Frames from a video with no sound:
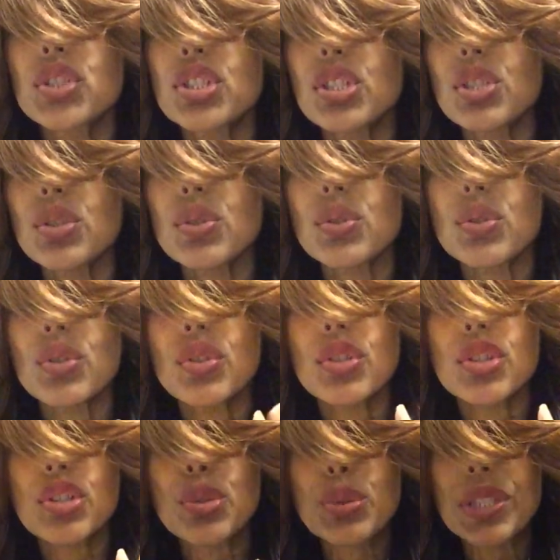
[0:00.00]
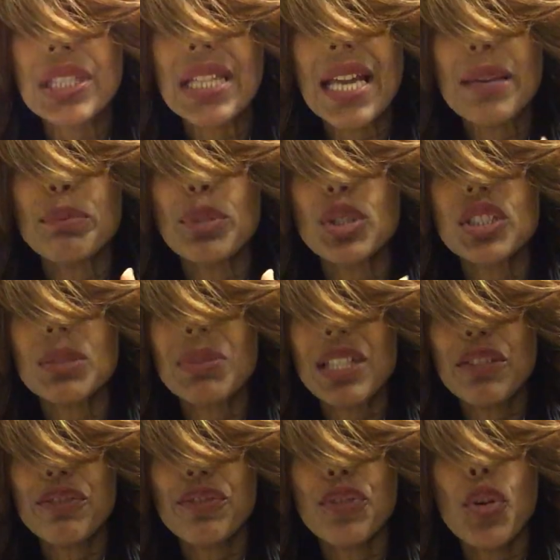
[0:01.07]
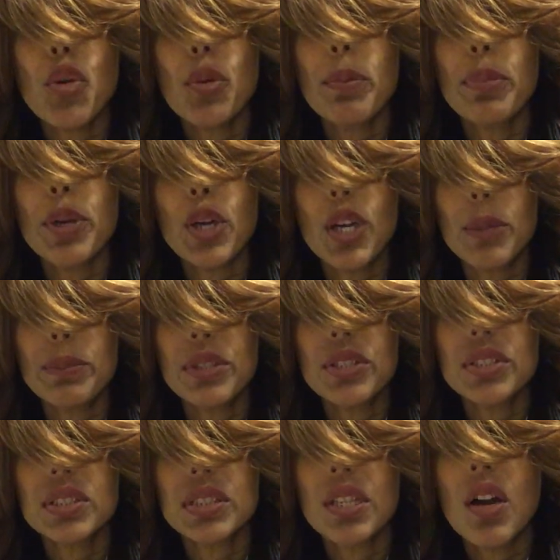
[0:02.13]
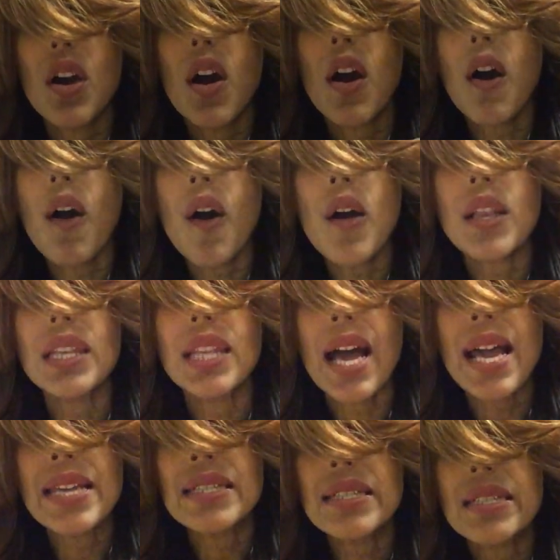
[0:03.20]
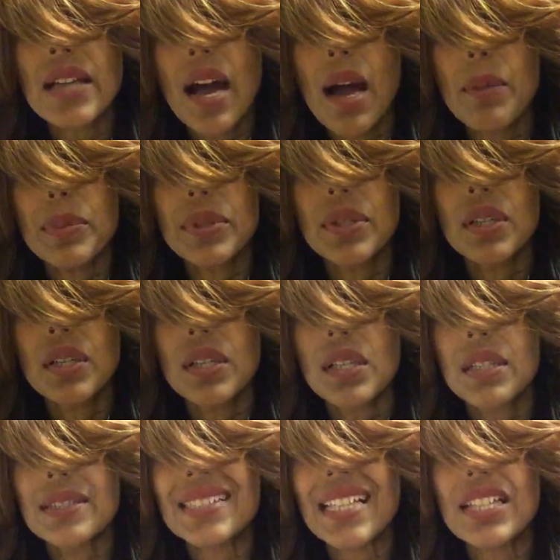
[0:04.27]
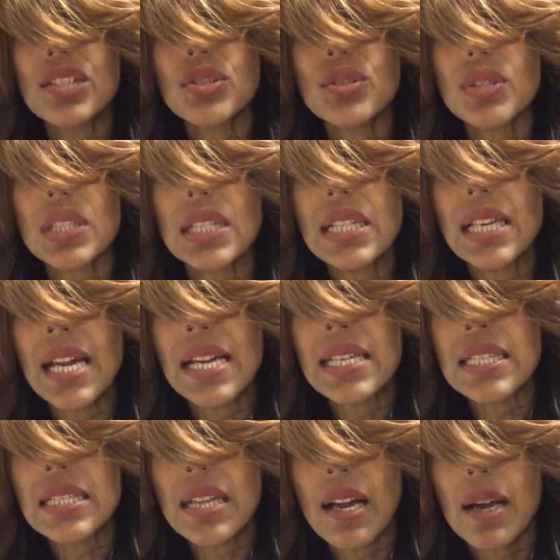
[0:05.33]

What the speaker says: 2, 3, and possibly 4 purpose, all lined up, securely lined